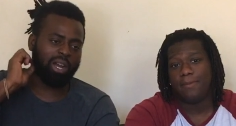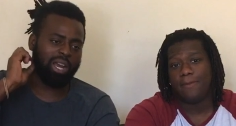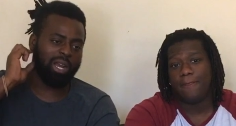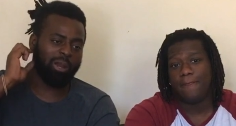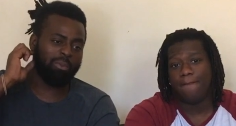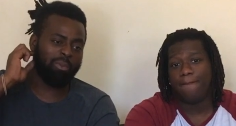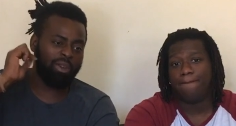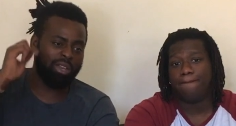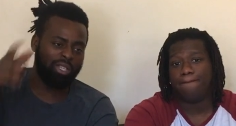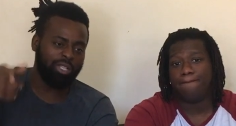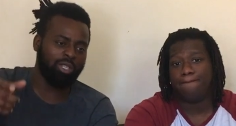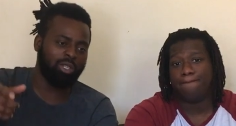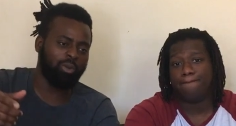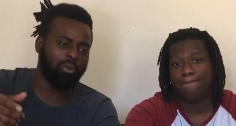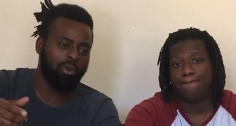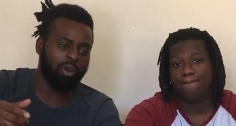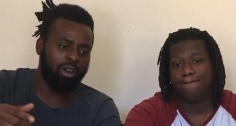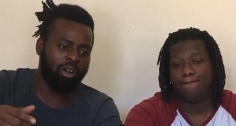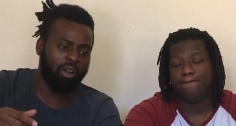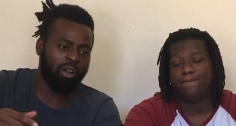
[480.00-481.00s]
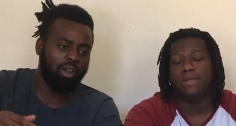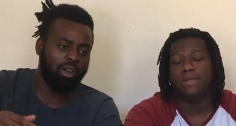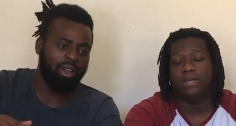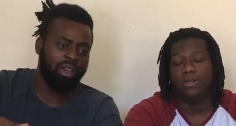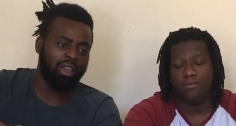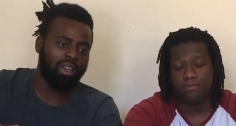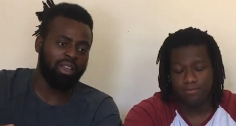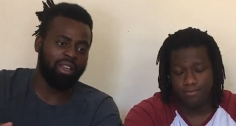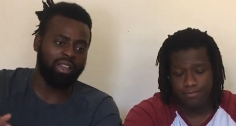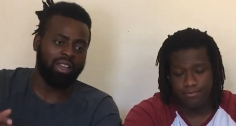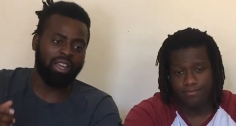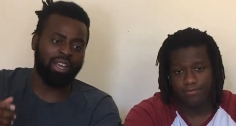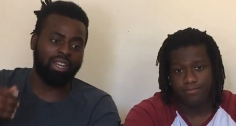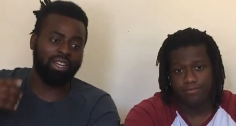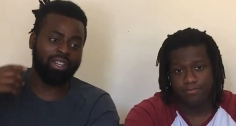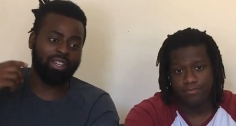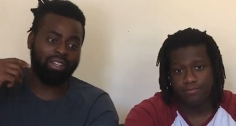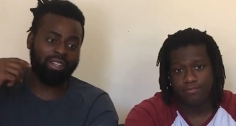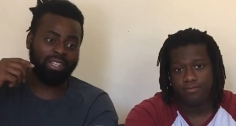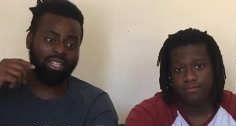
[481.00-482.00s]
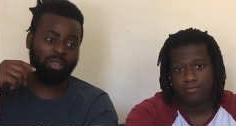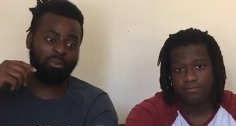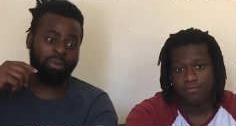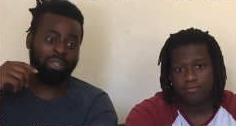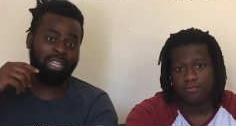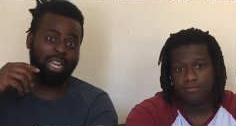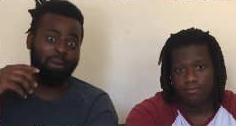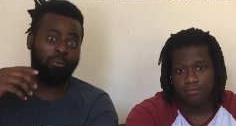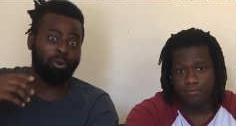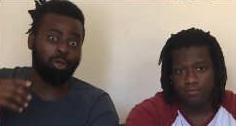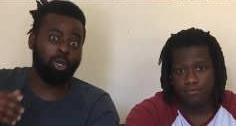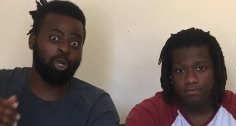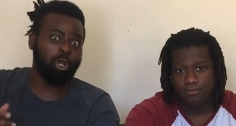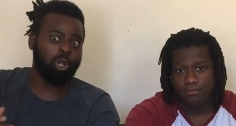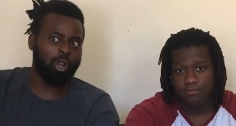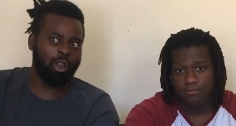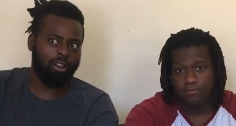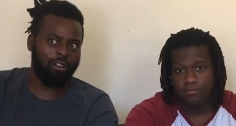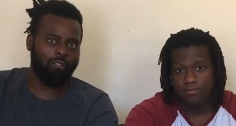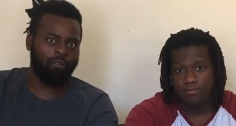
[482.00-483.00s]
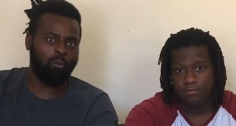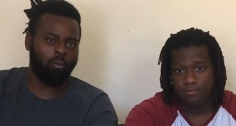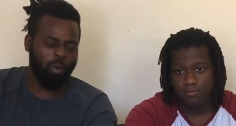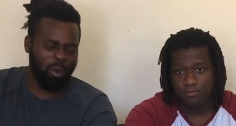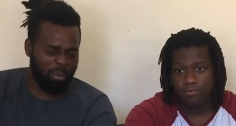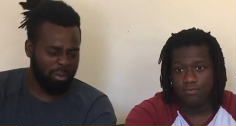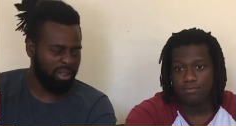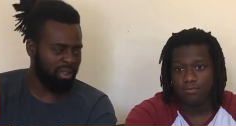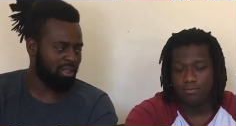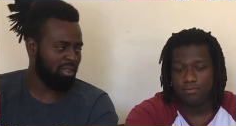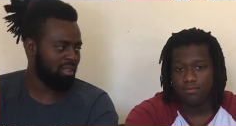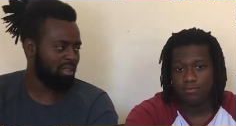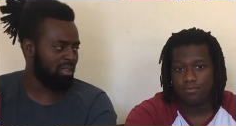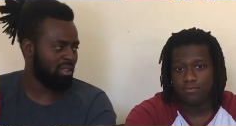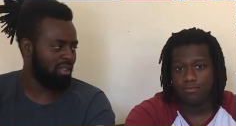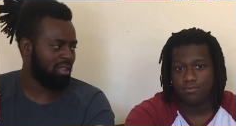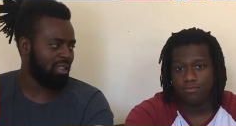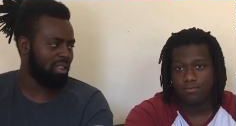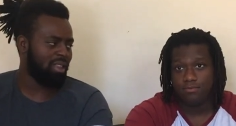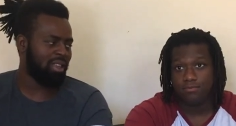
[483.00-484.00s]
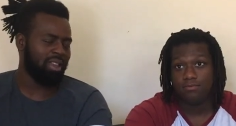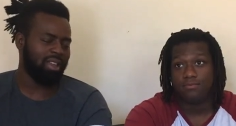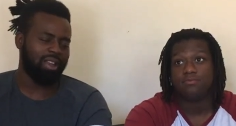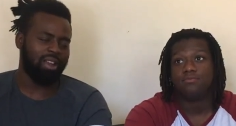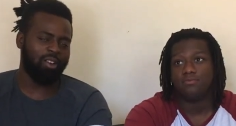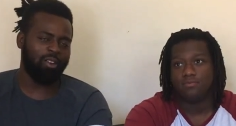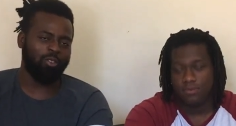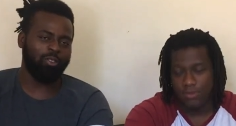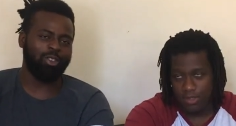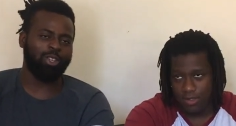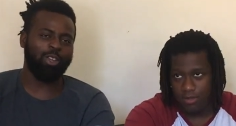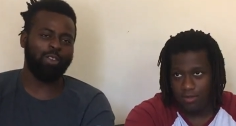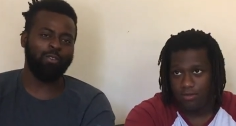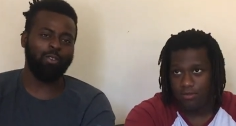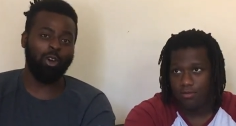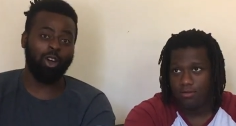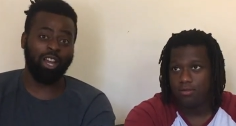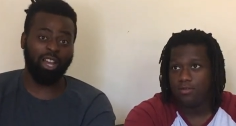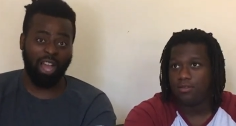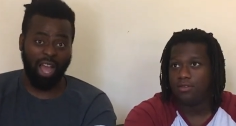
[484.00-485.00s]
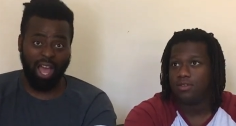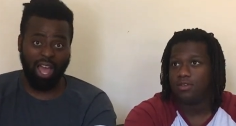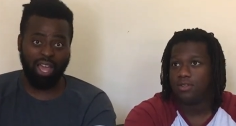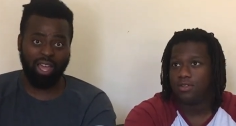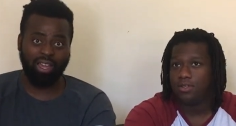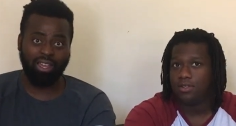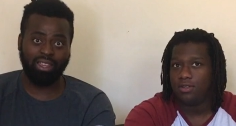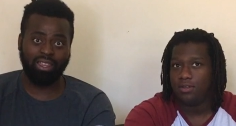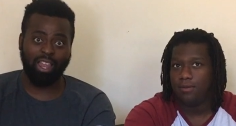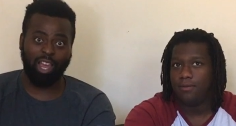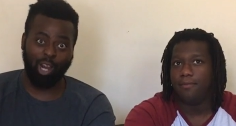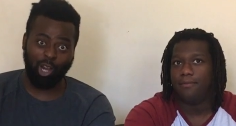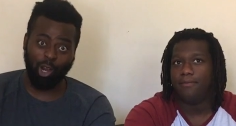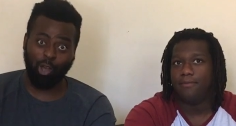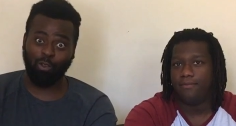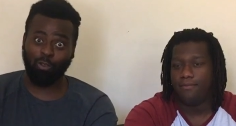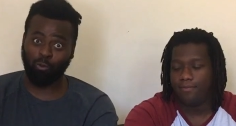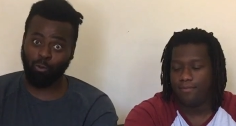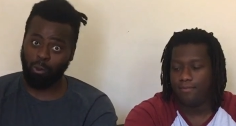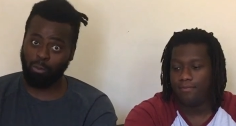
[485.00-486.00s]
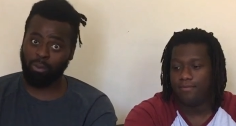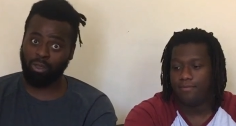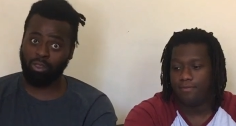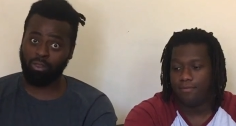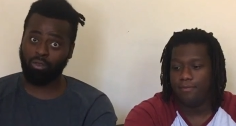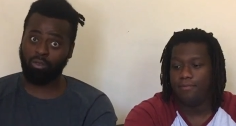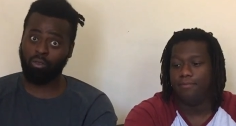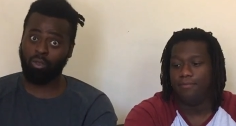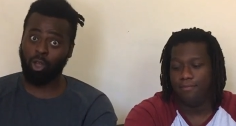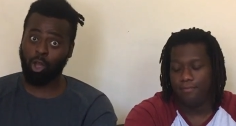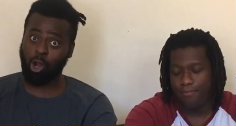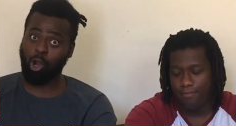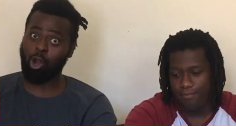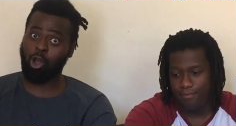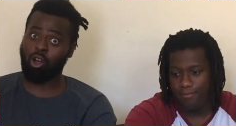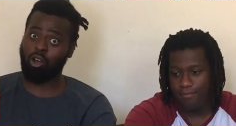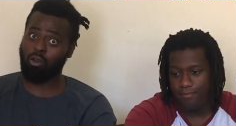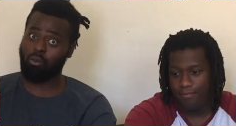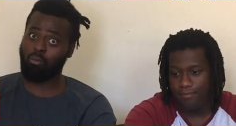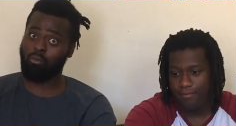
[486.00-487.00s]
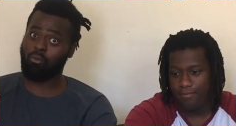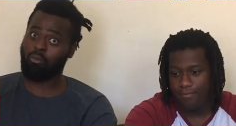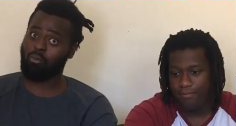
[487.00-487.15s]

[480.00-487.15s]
Speaker 1: what kind of person you are, yeah. and it depends how much you love women. Obviously, if you're a guy that loves women mm -hmm. a lot,